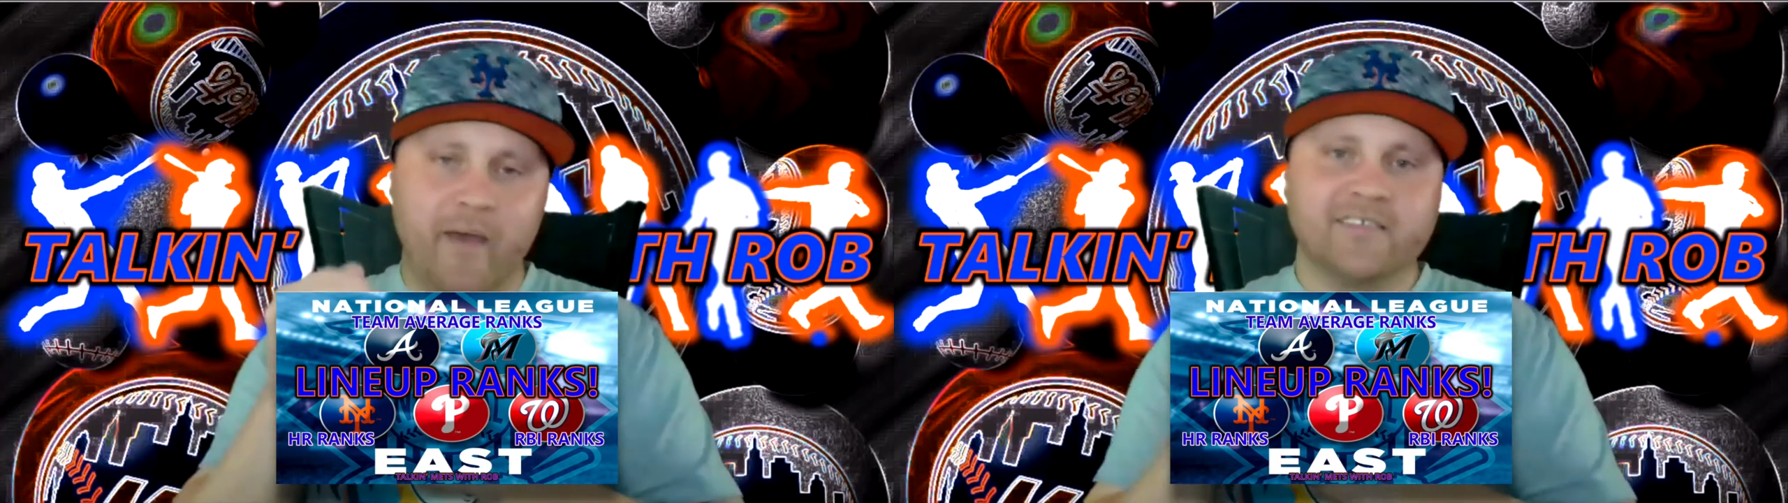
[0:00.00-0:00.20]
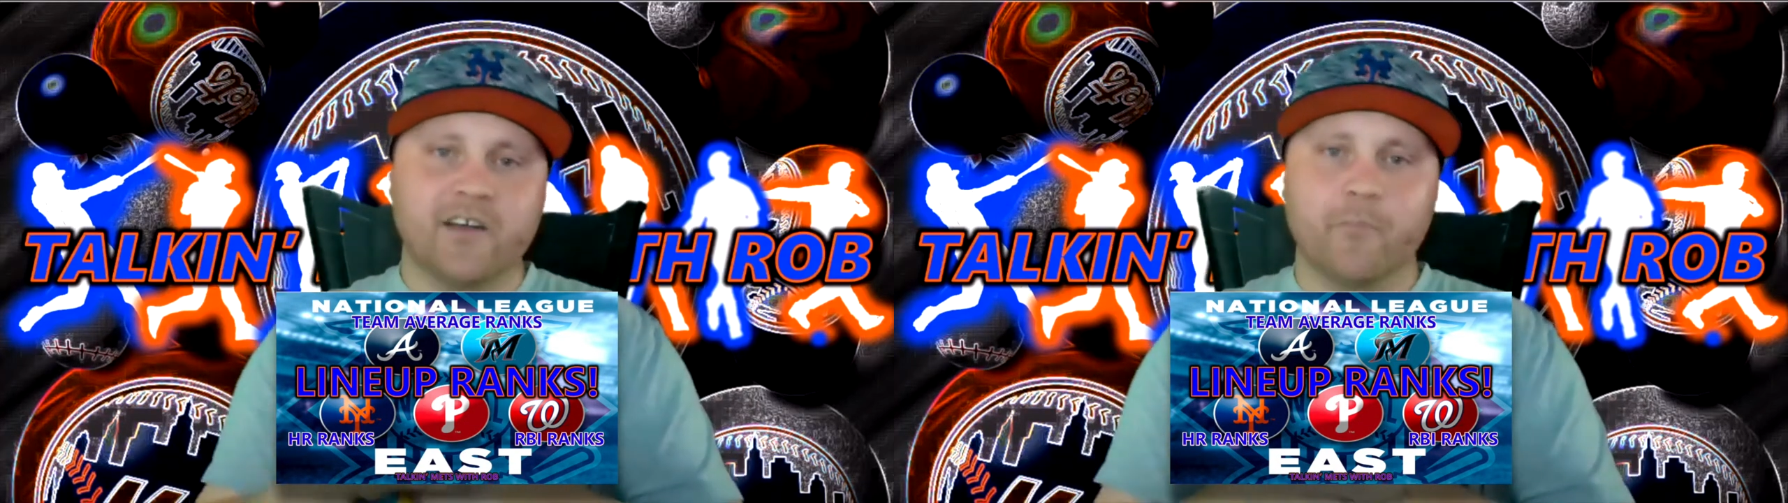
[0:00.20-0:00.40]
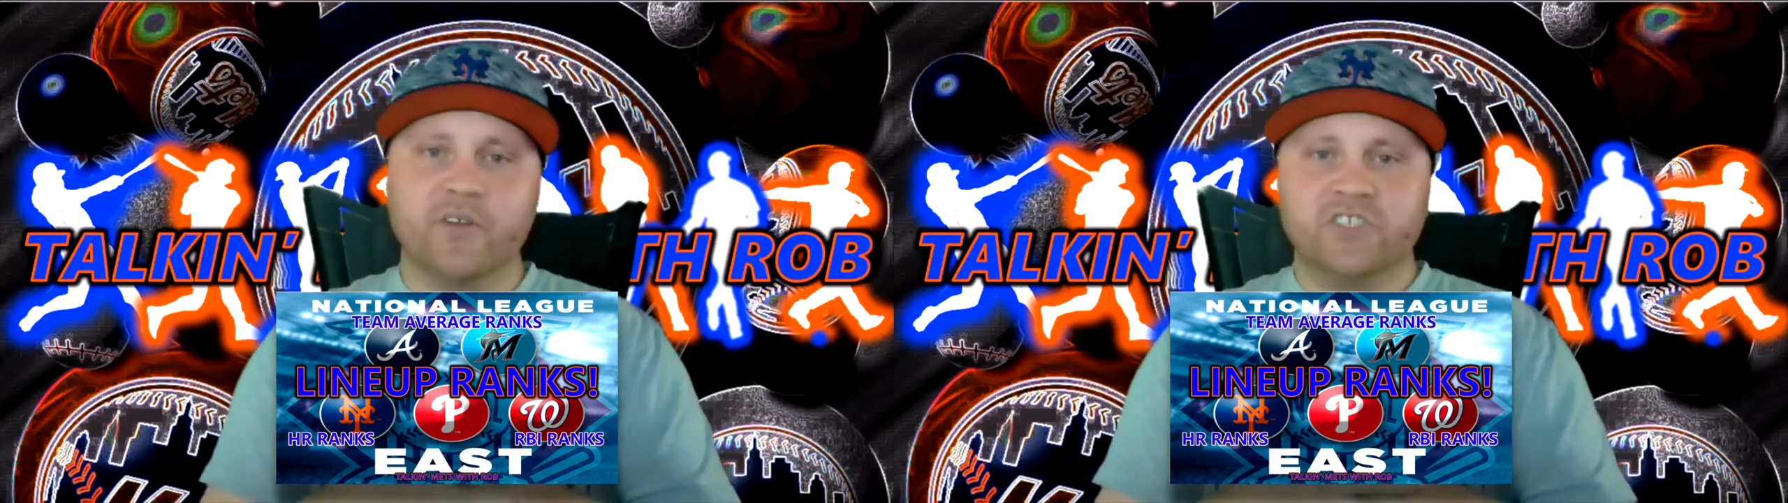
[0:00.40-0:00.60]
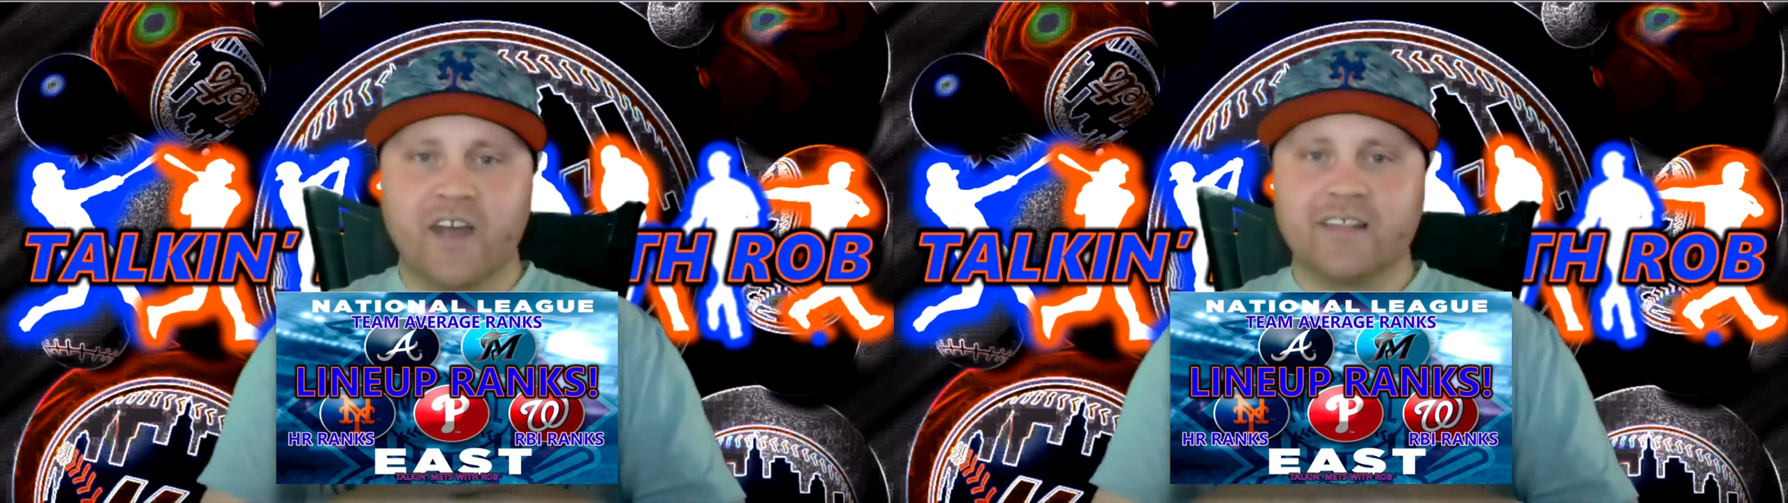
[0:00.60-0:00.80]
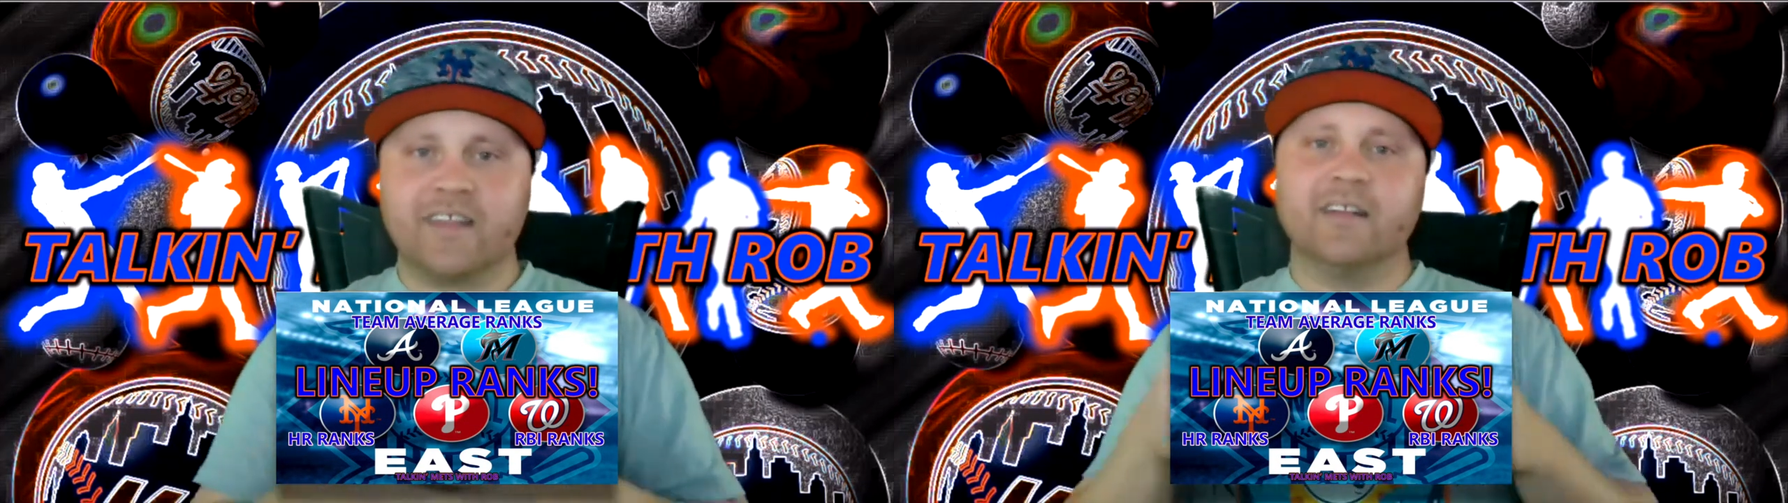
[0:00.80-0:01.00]
based on
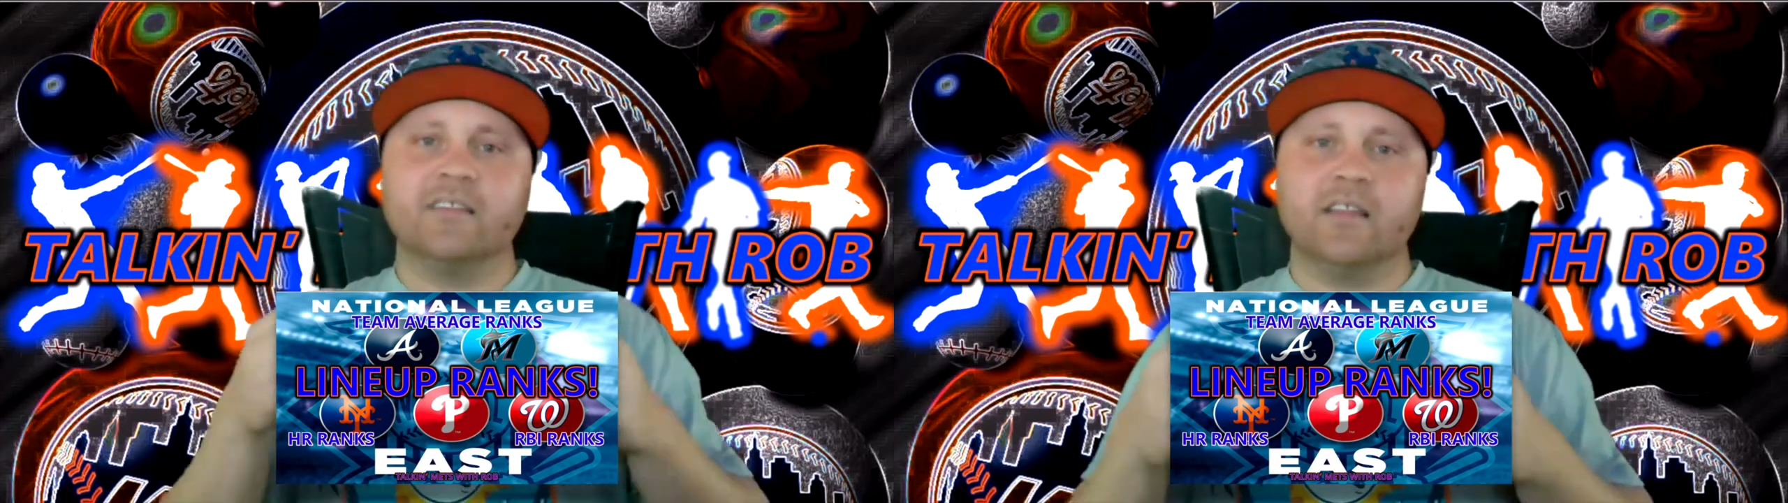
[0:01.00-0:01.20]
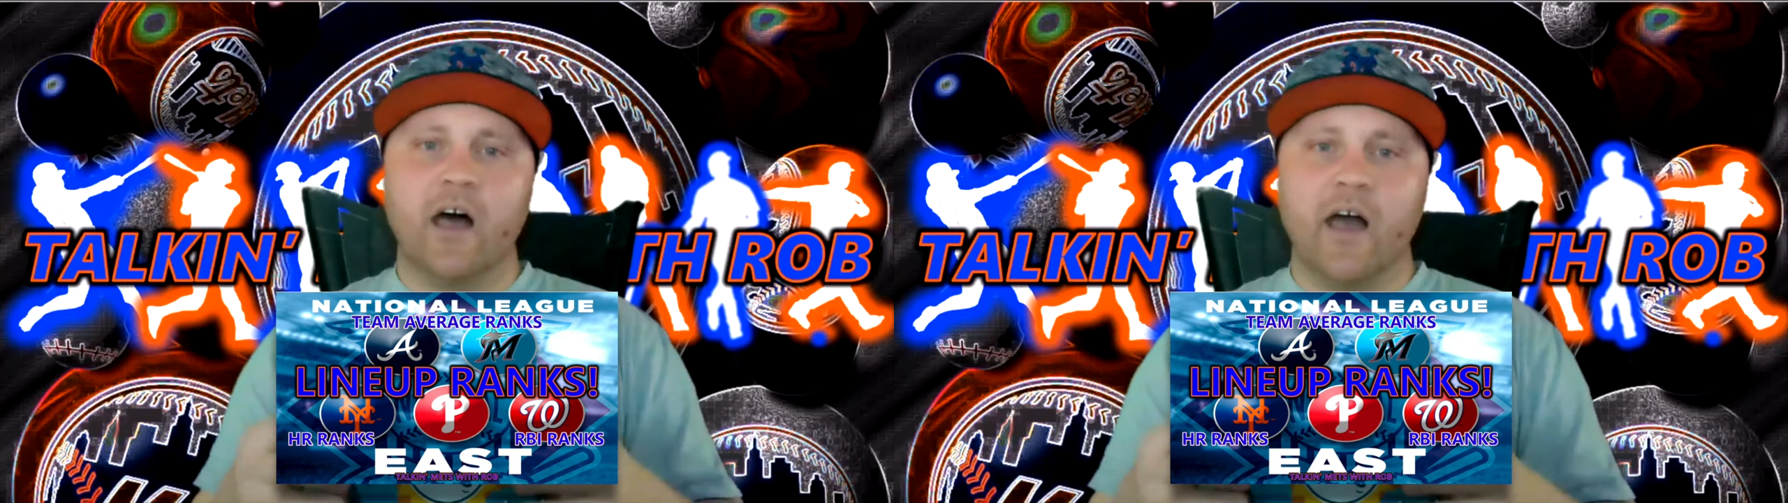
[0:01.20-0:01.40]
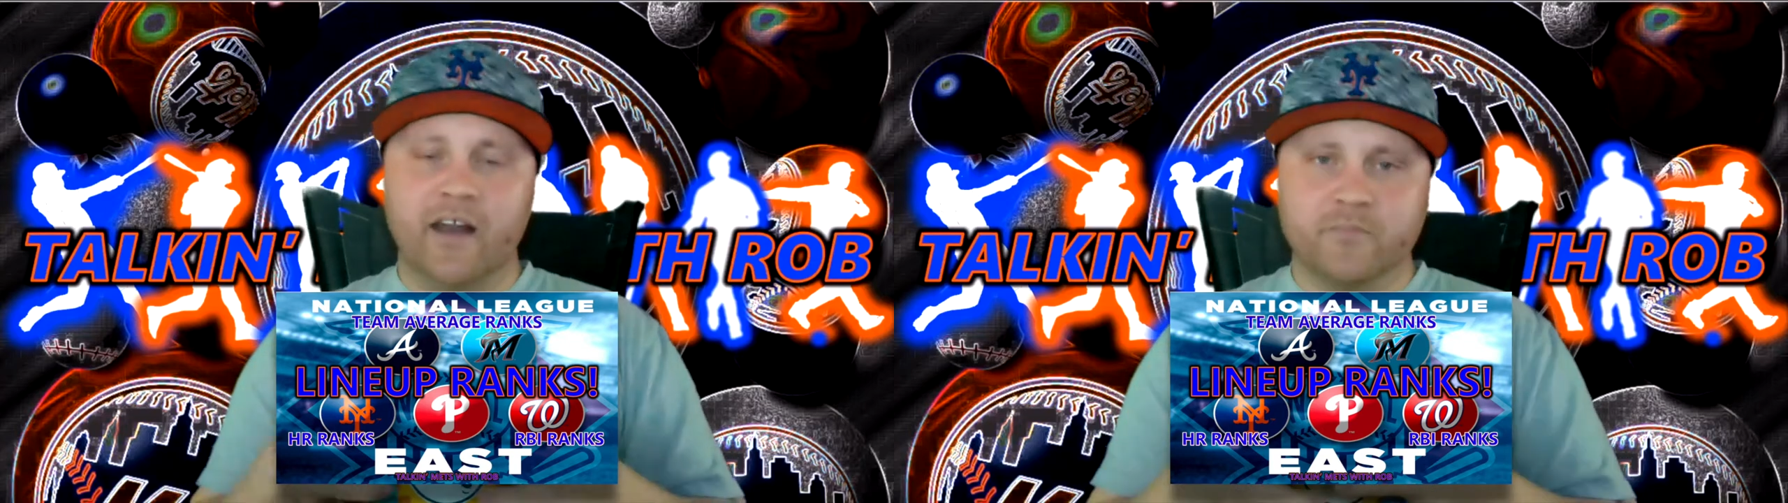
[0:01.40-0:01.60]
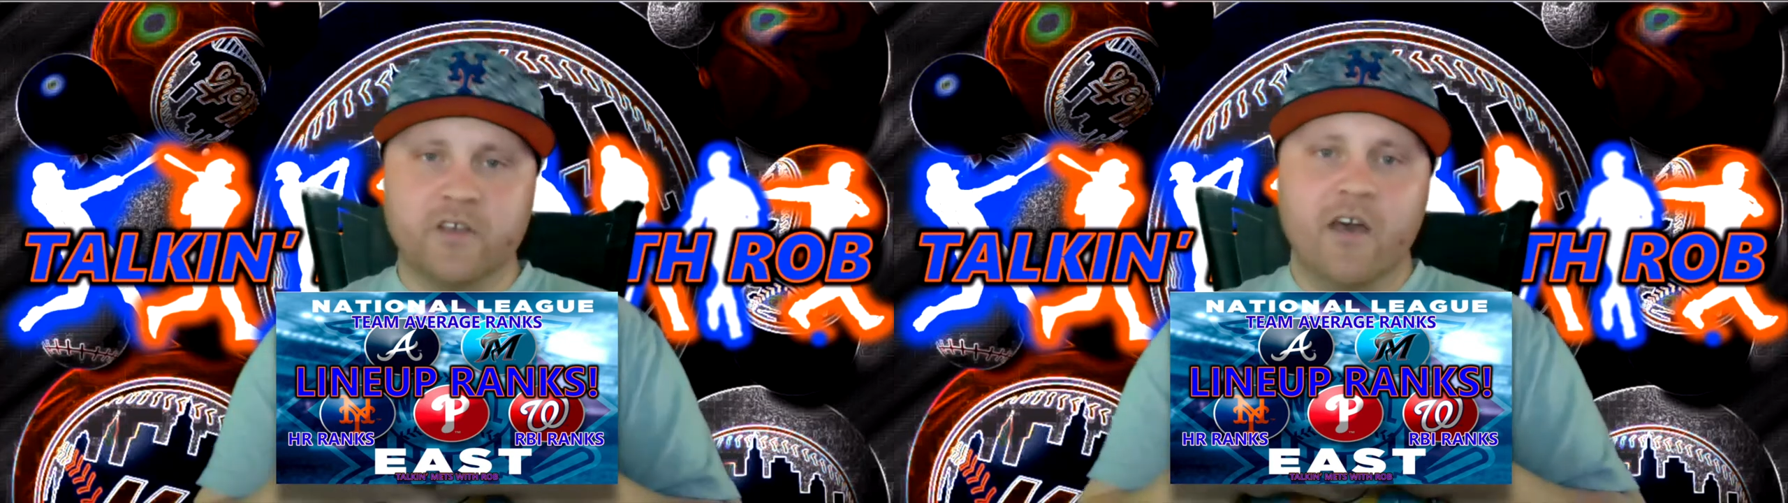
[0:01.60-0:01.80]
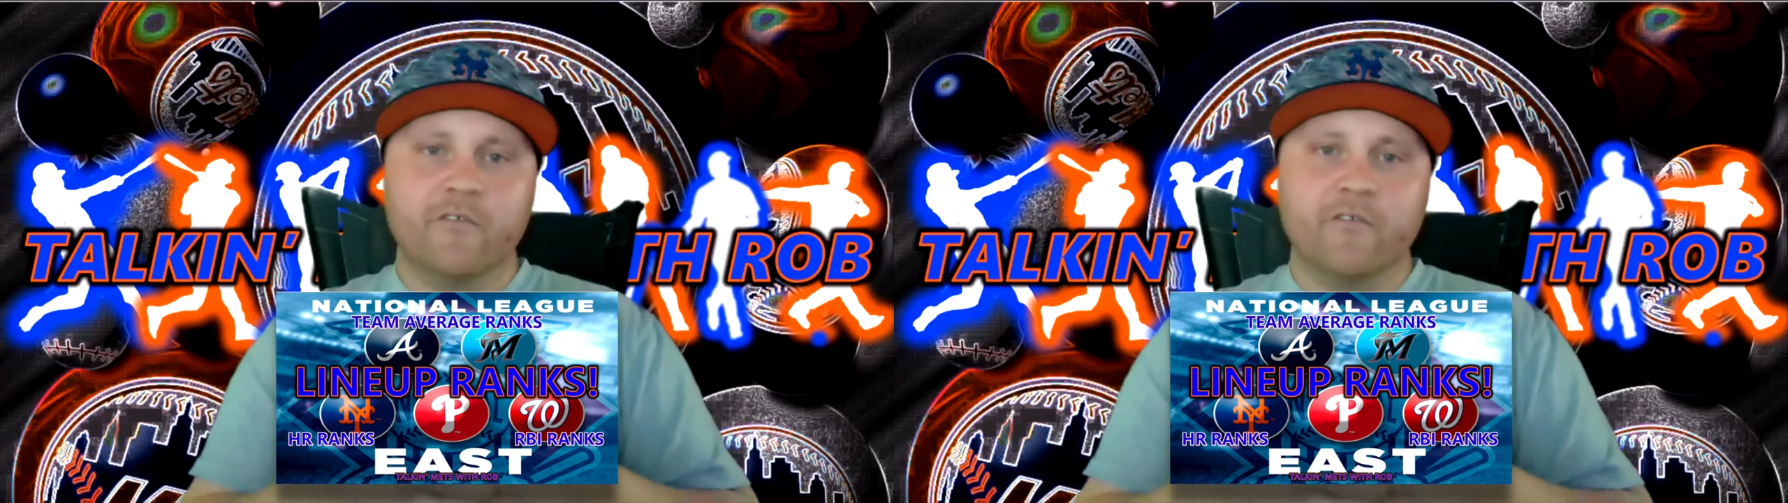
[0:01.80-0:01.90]
projected lineups